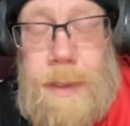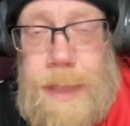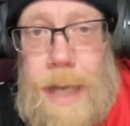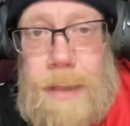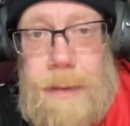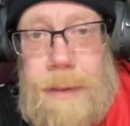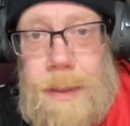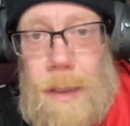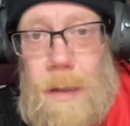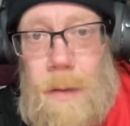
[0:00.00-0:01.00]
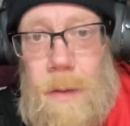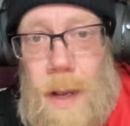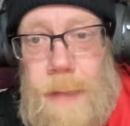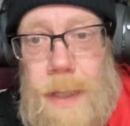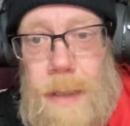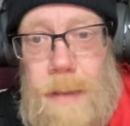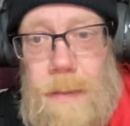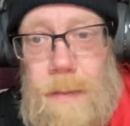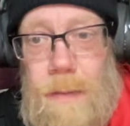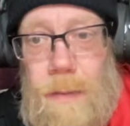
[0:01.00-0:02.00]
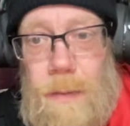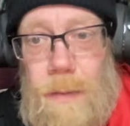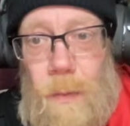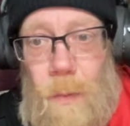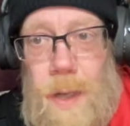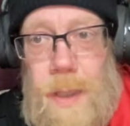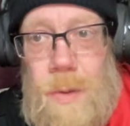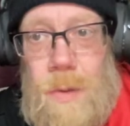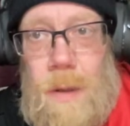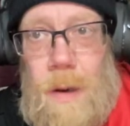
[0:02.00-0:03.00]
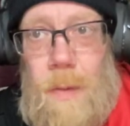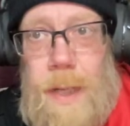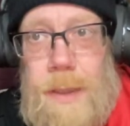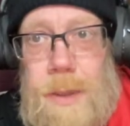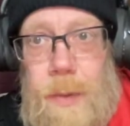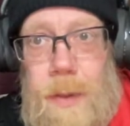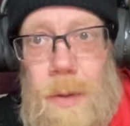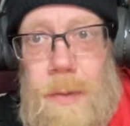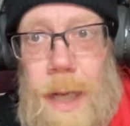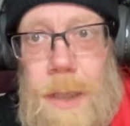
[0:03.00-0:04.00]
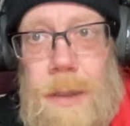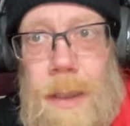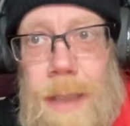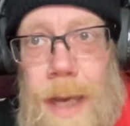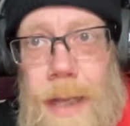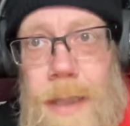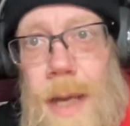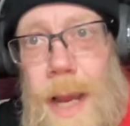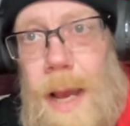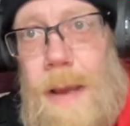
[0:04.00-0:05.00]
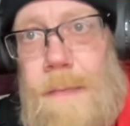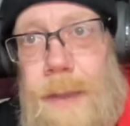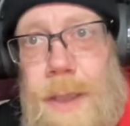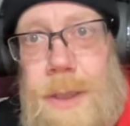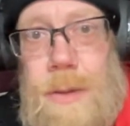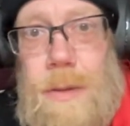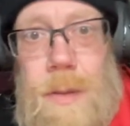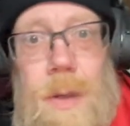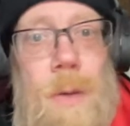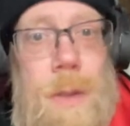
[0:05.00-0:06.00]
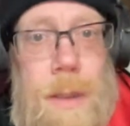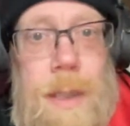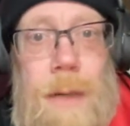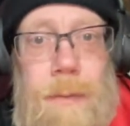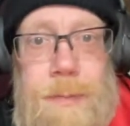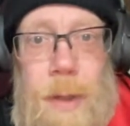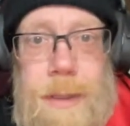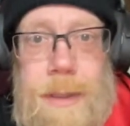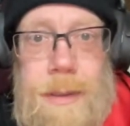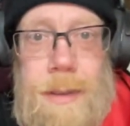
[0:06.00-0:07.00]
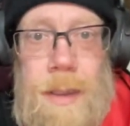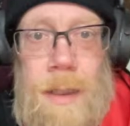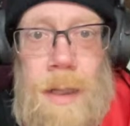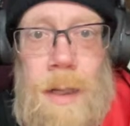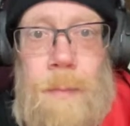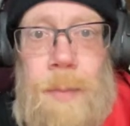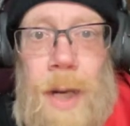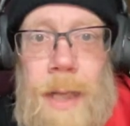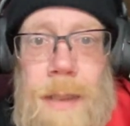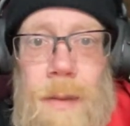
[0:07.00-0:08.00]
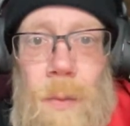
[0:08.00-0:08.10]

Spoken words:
exactly. So, I mean, when you go into a location like that, yeah, because you know you're going to get responses. But